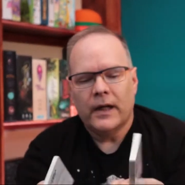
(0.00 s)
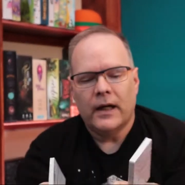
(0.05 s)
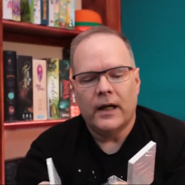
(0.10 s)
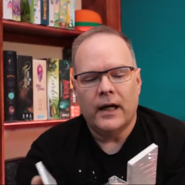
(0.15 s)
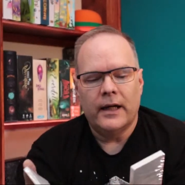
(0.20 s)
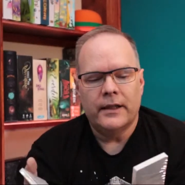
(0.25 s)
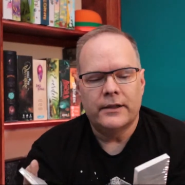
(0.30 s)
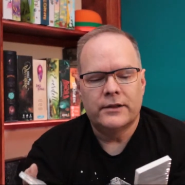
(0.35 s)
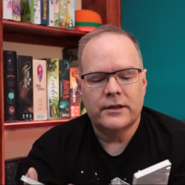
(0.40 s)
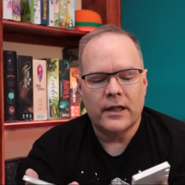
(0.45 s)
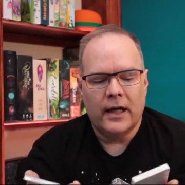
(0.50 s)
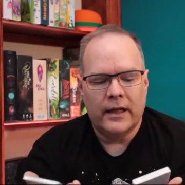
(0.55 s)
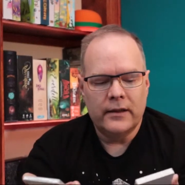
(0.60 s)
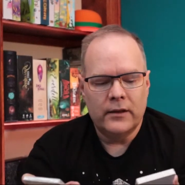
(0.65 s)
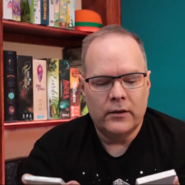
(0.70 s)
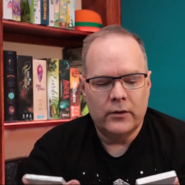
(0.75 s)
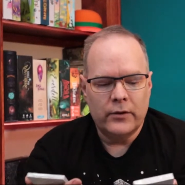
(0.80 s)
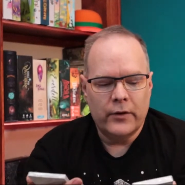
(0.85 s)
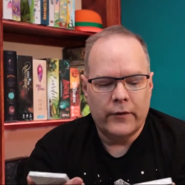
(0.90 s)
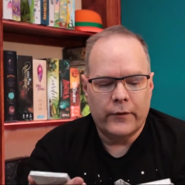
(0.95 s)
it's got
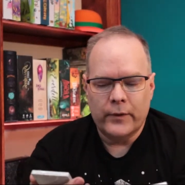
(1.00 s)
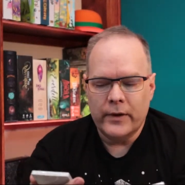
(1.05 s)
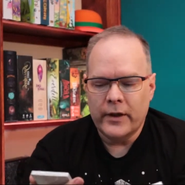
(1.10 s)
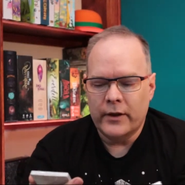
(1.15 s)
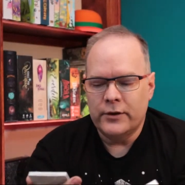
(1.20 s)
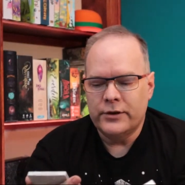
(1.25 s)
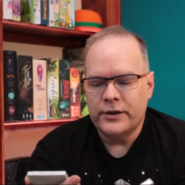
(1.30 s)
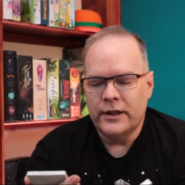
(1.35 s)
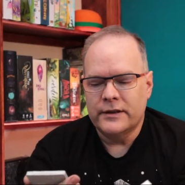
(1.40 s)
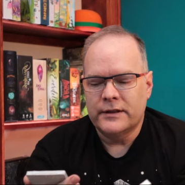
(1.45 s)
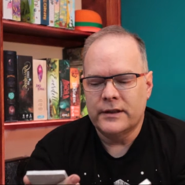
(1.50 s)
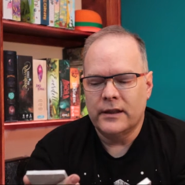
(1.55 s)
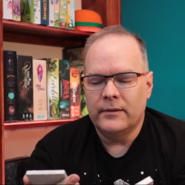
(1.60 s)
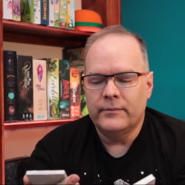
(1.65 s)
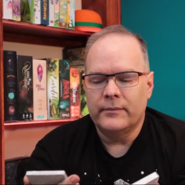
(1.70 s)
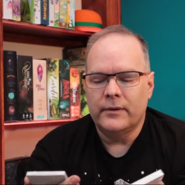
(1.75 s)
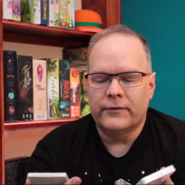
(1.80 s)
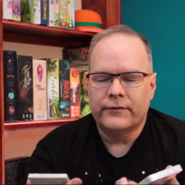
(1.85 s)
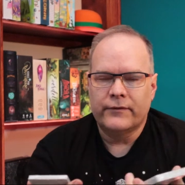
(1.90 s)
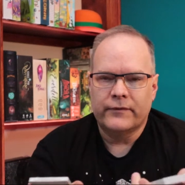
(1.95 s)
your 300
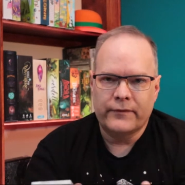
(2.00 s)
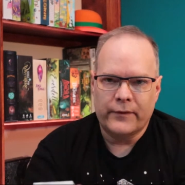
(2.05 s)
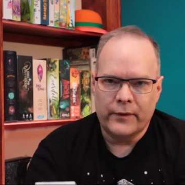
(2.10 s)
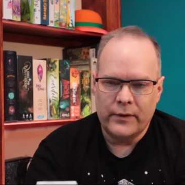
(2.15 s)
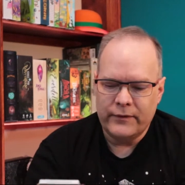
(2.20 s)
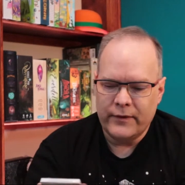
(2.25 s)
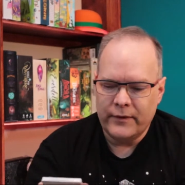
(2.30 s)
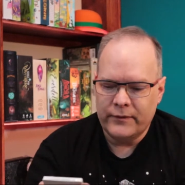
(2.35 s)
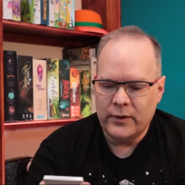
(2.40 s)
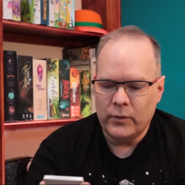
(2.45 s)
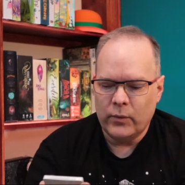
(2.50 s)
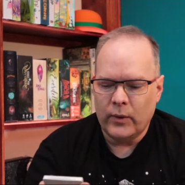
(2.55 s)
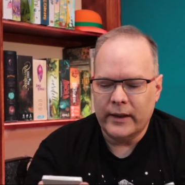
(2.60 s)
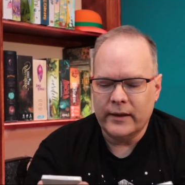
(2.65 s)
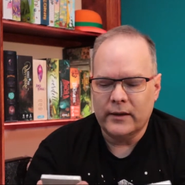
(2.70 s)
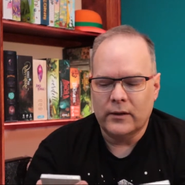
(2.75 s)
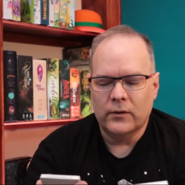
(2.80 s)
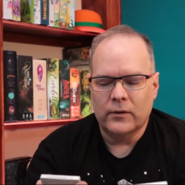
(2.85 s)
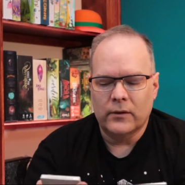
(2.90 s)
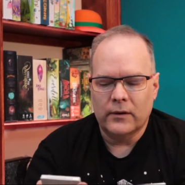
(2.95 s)
GSM, your 350
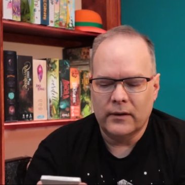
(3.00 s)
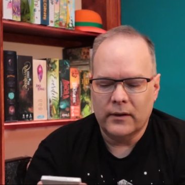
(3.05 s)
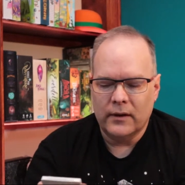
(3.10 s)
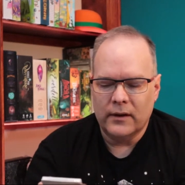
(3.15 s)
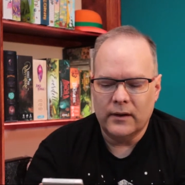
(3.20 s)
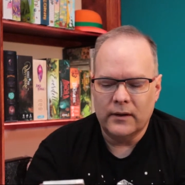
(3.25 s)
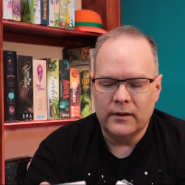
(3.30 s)
white core,